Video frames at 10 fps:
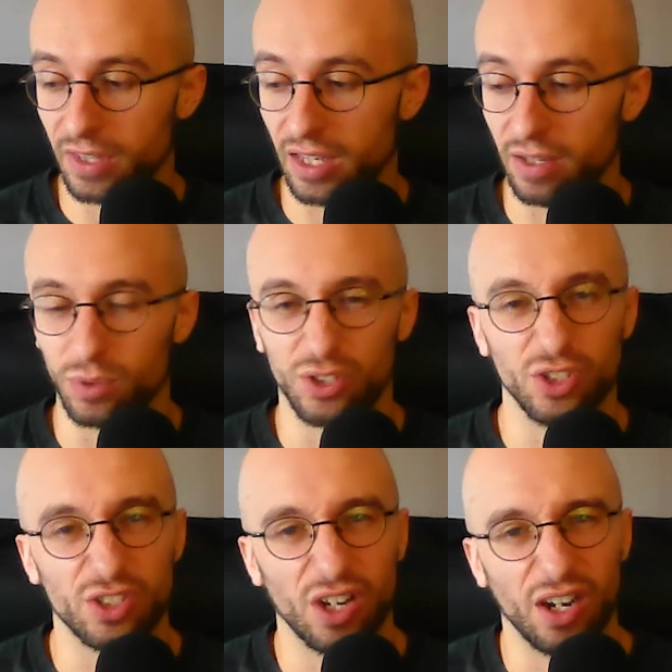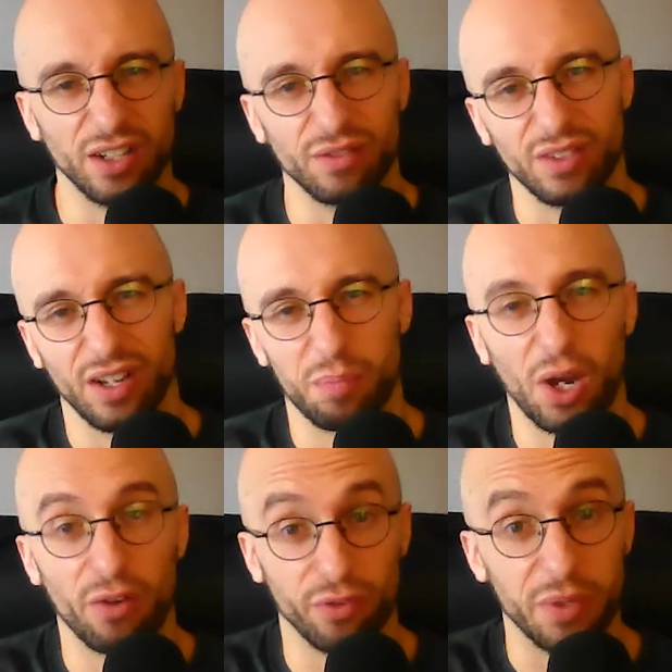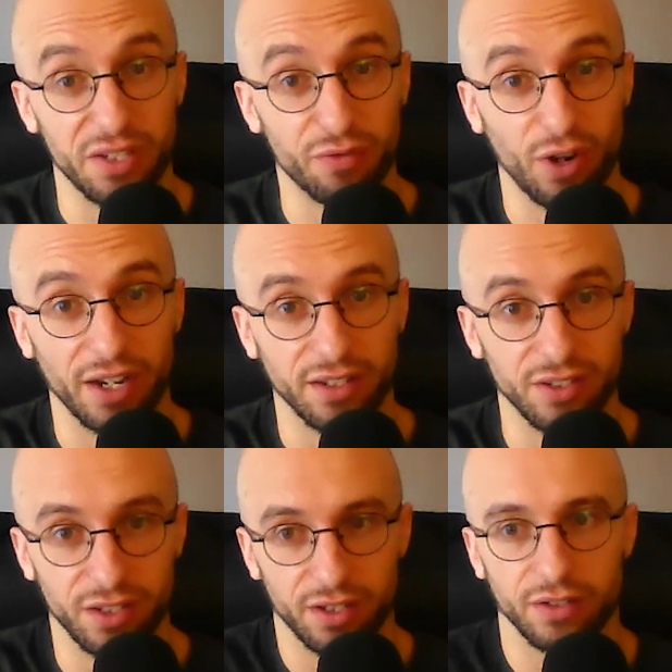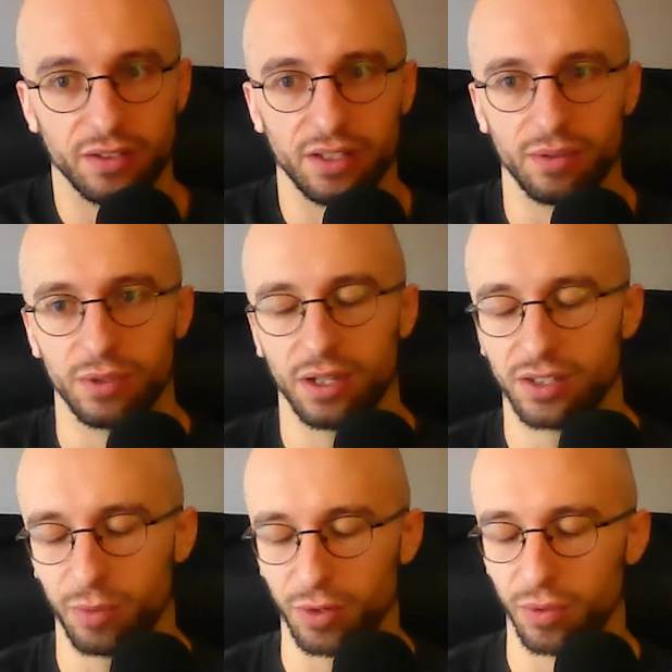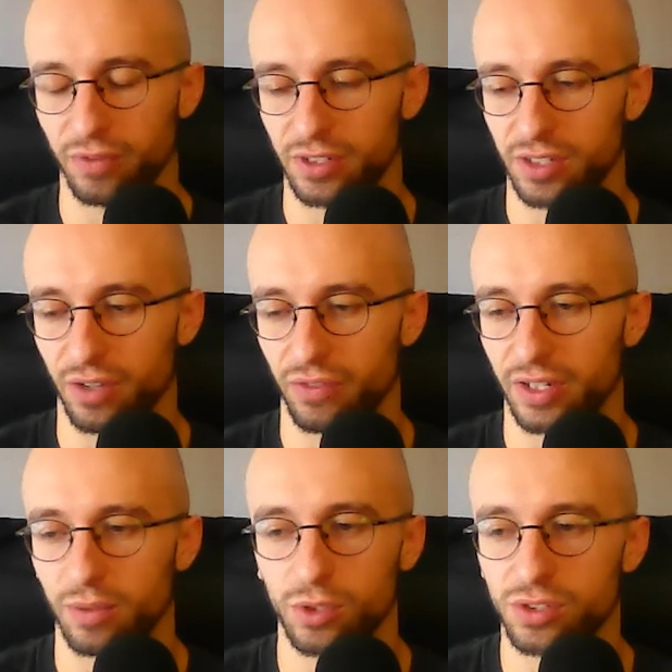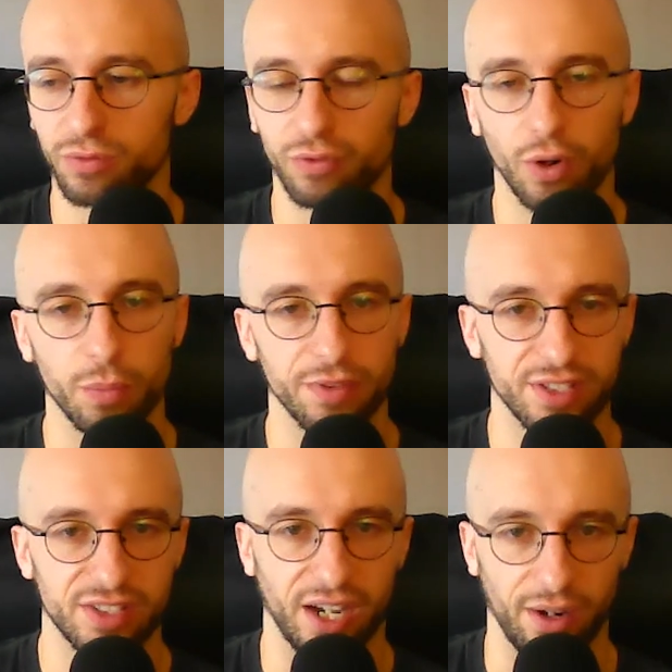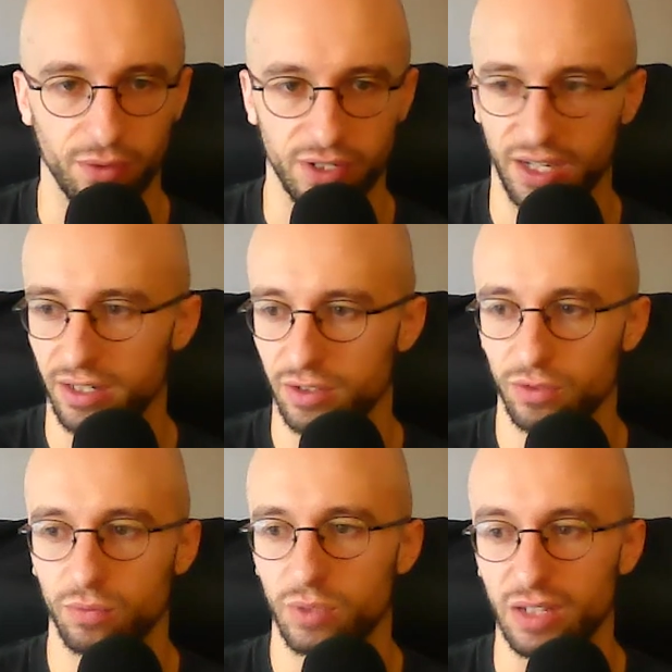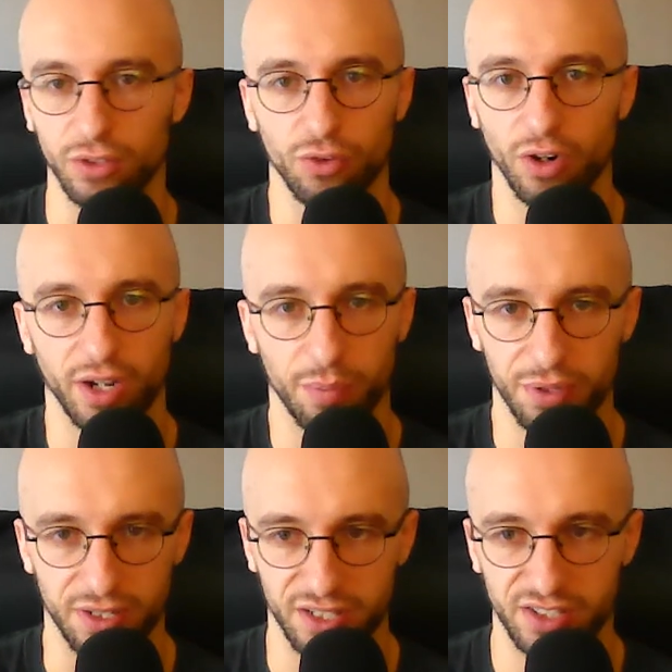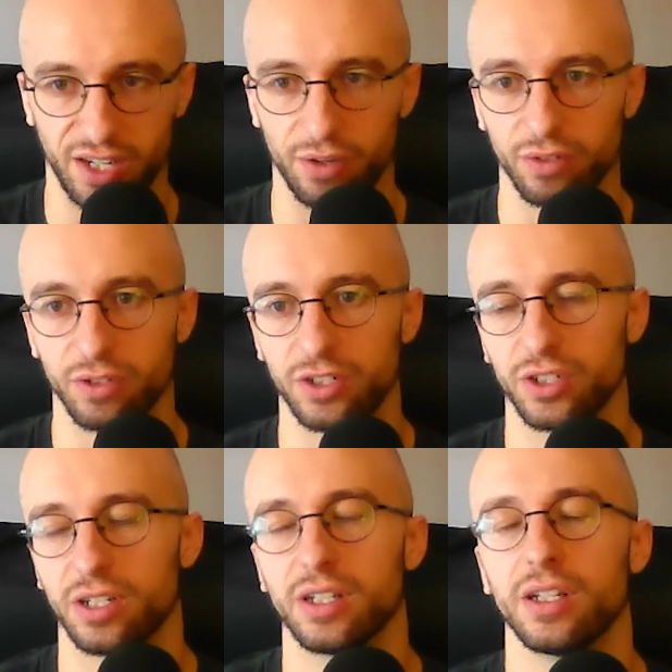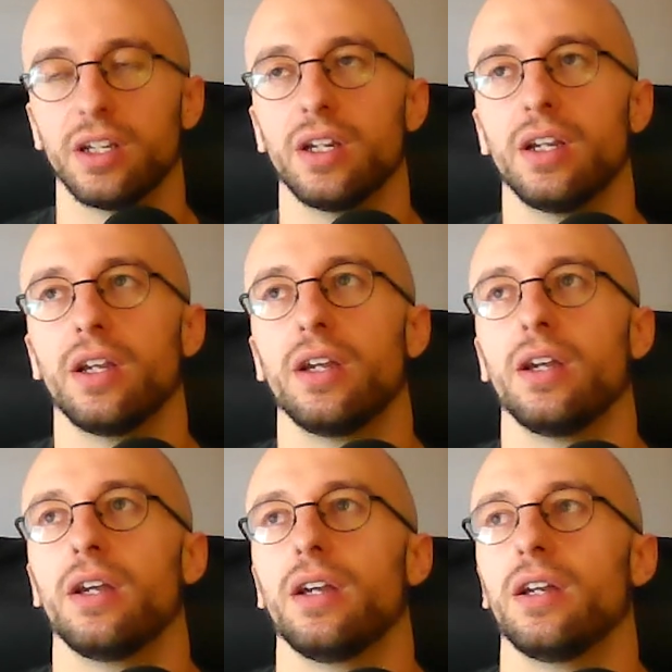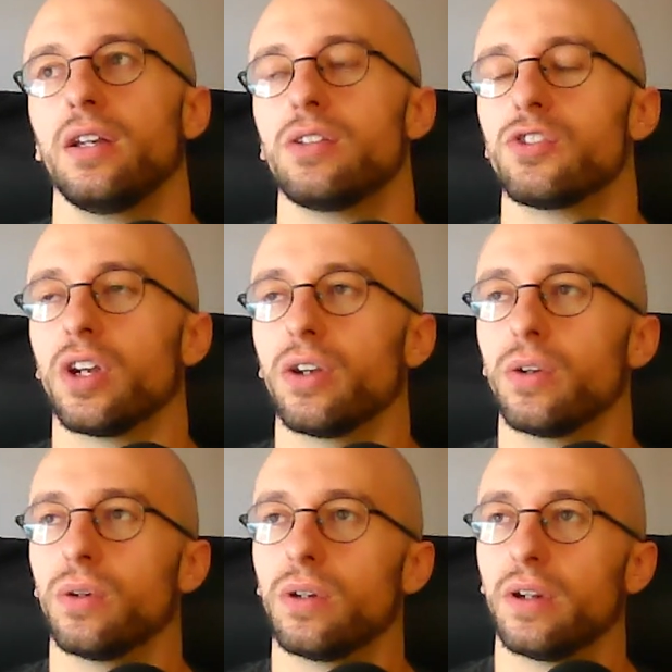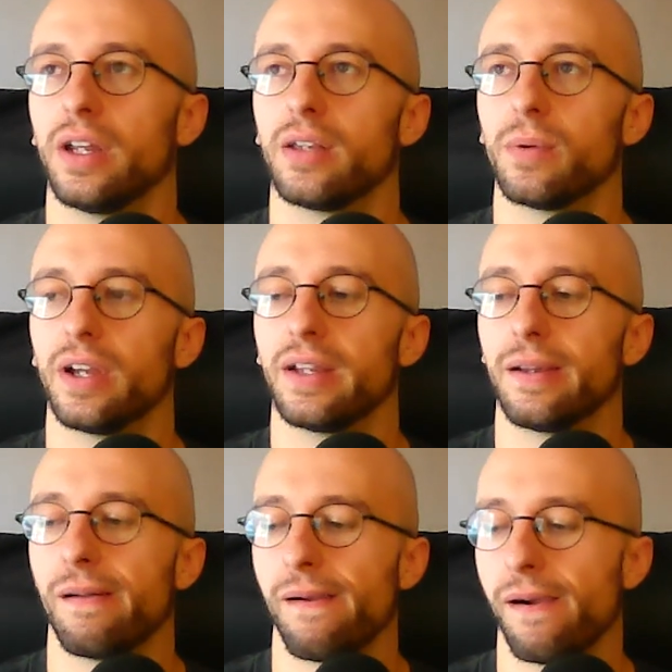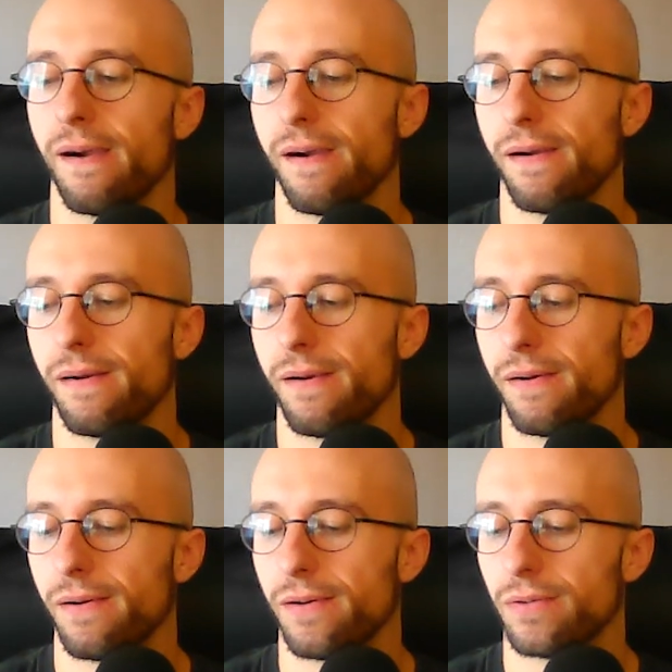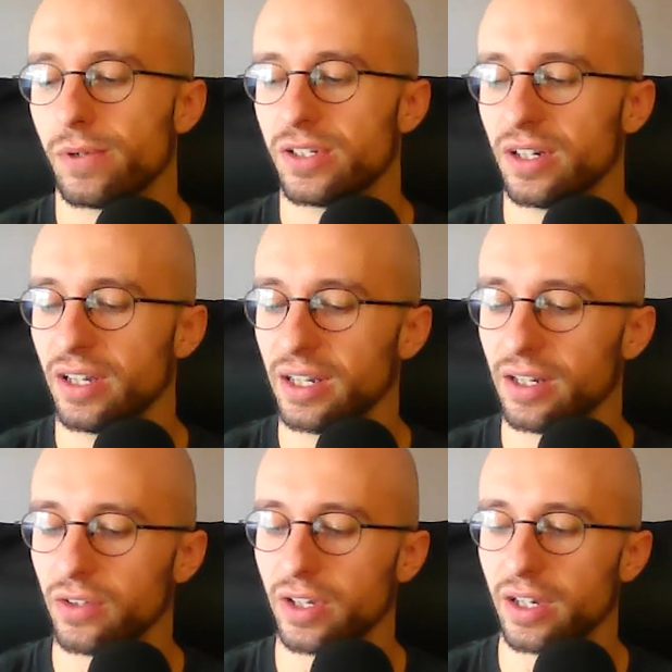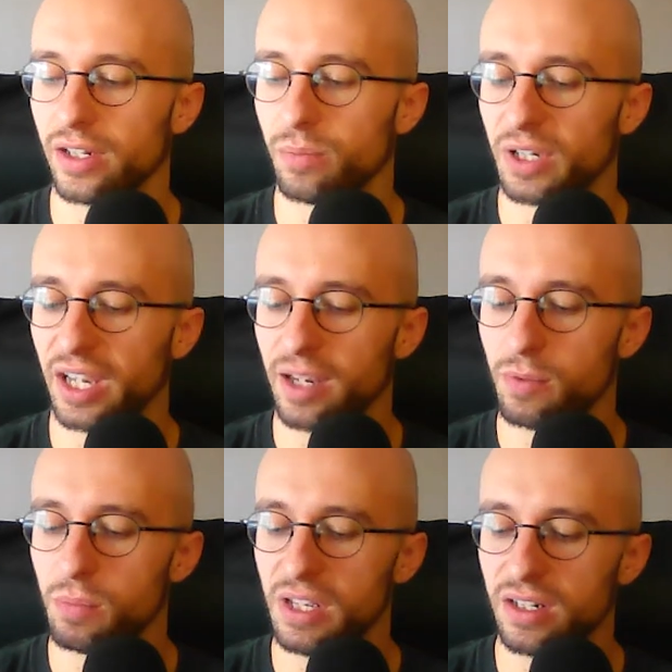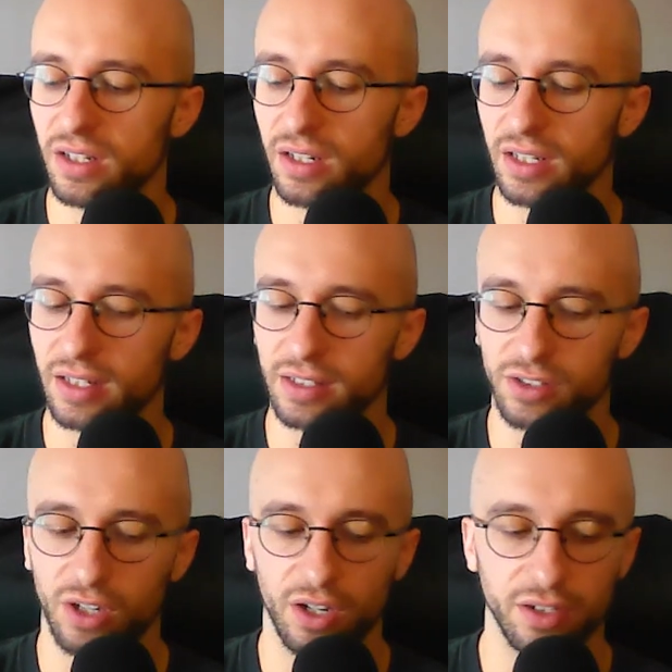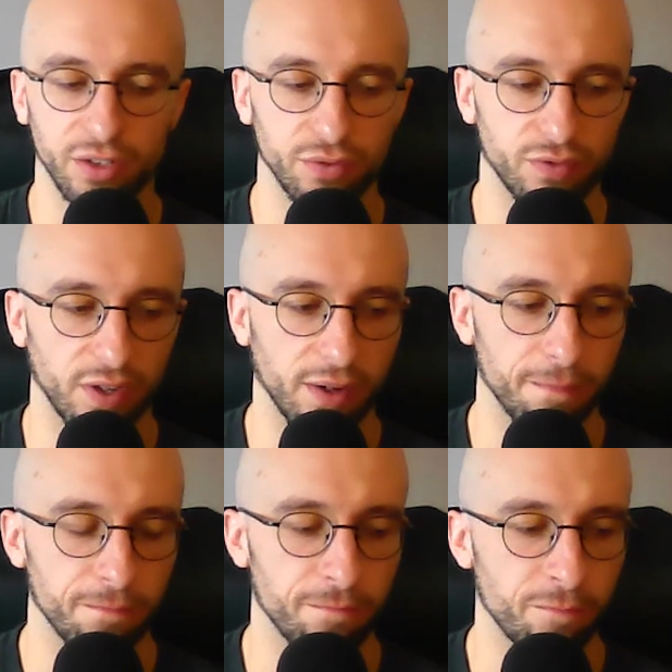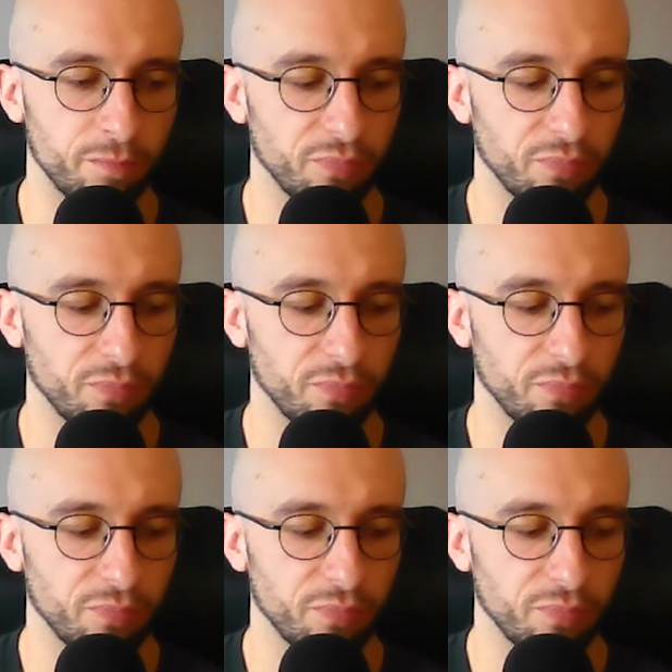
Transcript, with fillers: he was just kind of apart from his friends, you know, that he would like smoke with and stuff. And he wasn't from this town. He hadn't even grown up in this town originally. So anyway, uh, we started hanging out there, and it became immediately this kind of, um,